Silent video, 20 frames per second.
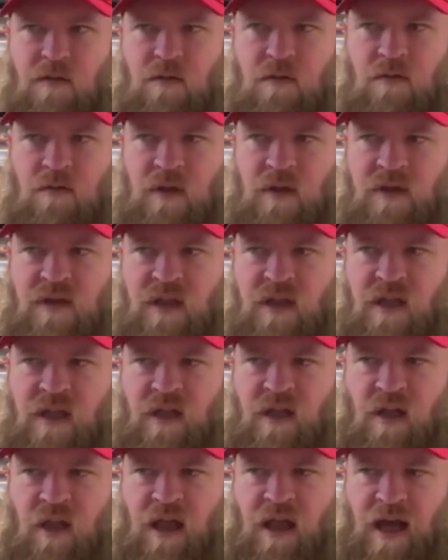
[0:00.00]
what the
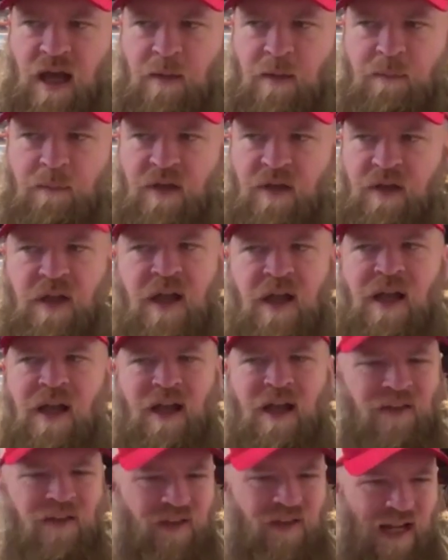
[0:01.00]
hell happened?
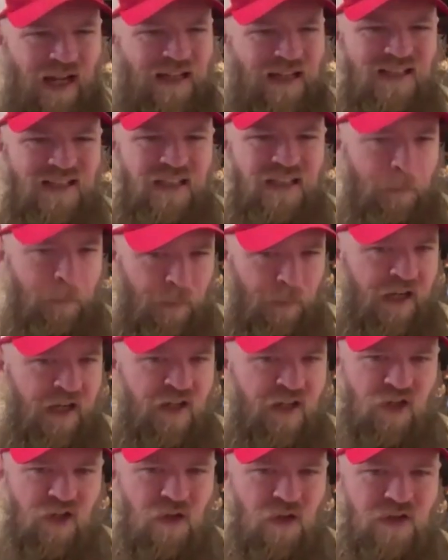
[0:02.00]
And then I see
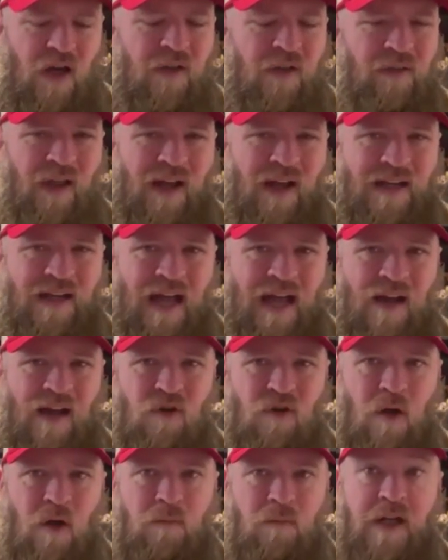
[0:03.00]
pictures online
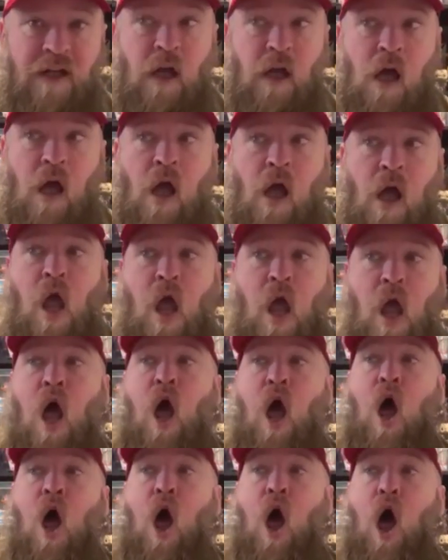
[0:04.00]
after. I'm like,
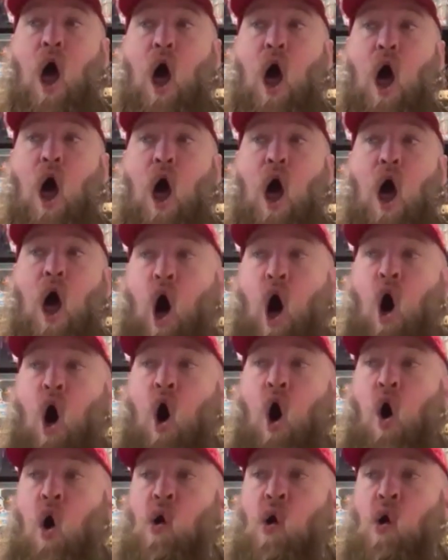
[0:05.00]

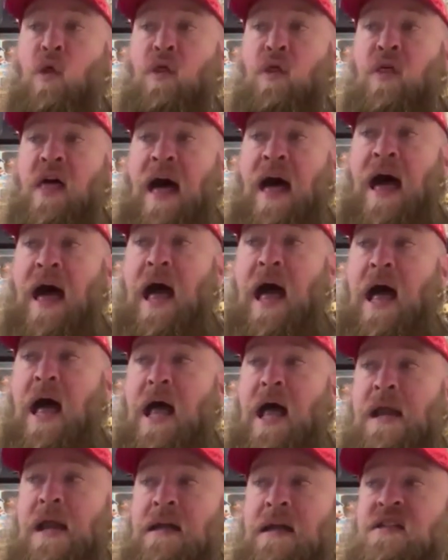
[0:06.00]
oh,
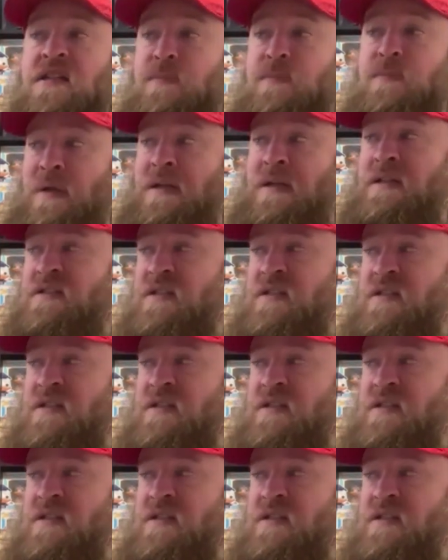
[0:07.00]
that explains